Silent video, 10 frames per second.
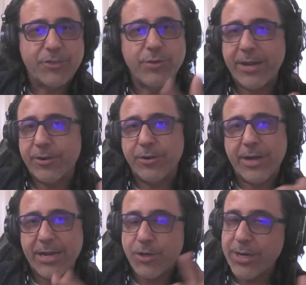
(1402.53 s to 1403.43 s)
trader
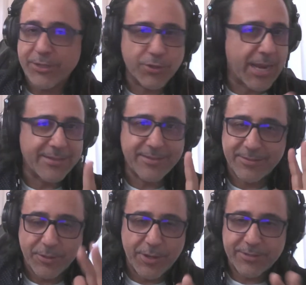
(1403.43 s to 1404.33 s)
and you got your license
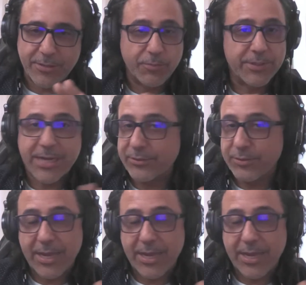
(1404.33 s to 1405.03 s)
and all that stuff, which I